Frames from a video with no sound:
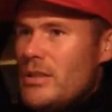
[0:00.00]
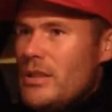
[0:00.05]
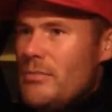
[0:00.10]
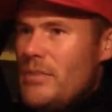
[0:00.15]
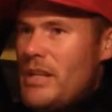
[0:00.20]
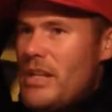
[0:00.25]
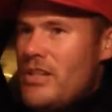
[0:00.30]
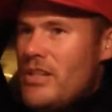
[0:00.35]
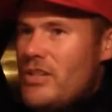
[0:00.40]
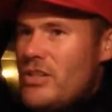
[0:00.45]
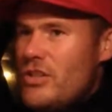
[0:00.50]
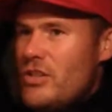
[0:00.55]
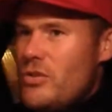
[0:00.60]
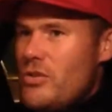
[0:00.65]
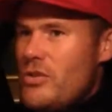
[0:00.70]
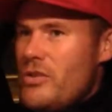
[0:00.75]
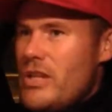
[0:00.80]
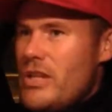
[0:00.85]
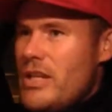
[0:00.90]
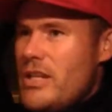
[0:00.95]
Managed to
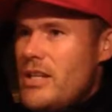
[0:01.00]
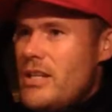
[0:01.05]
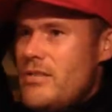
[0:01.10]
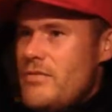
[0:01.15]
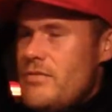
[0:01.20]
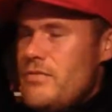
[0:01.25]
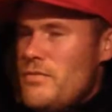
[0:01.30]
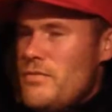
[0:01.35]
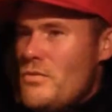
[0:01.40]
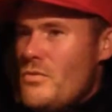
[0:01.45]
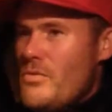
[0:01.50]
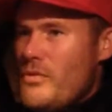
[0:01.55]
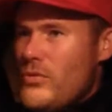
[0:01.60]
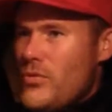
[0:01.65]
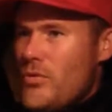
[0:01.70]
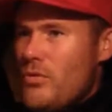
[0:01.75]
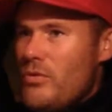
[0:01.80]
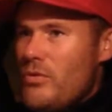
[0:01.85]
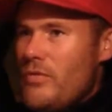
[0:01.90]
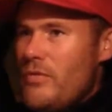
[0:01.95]
knock that in
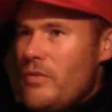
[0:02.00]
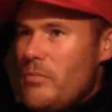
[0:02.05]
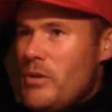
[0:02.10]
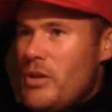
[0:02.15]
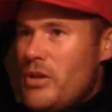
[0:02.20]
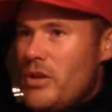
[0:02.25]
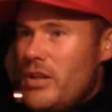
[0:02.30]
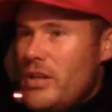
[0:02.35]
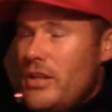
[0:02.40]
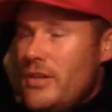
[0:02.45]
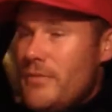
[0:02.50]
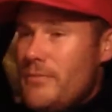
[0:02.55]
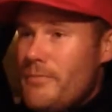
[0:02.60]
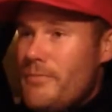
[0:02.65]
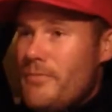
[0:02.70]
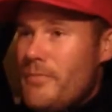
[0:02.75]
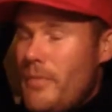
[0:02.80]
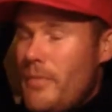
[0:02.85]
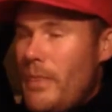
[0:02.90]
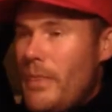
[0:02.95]
for birdie,
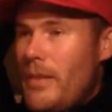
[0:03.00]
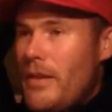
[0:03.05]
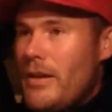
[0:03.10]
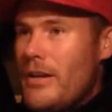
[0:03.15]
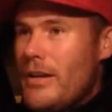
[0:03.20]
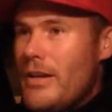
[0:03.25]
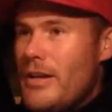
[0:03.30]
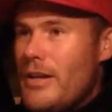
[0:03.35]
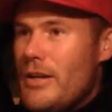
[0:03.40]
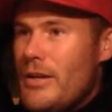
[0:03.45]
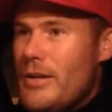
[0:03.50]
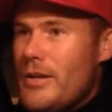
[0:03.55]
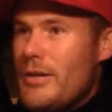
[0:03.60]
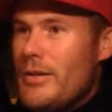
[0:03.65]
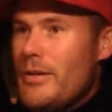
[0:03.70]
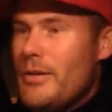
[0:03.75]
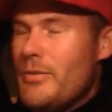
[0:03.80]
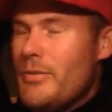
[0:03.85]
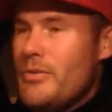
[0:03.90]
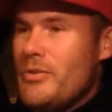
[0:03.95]

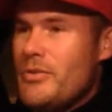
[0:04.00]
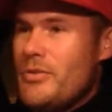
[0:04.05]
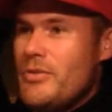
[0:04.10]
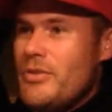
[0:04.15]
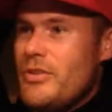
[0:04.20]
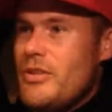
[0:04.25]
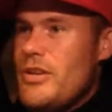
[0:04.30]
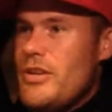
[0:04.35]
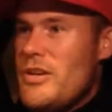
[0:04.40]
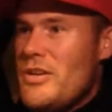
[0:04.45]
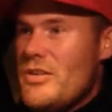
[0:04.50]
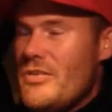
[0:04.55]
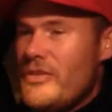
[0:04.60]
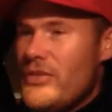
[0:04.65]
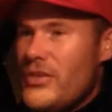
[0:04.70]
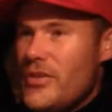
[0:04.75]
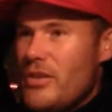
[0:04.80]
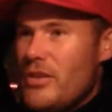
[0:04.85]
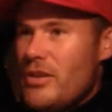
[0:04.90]
which is a nice.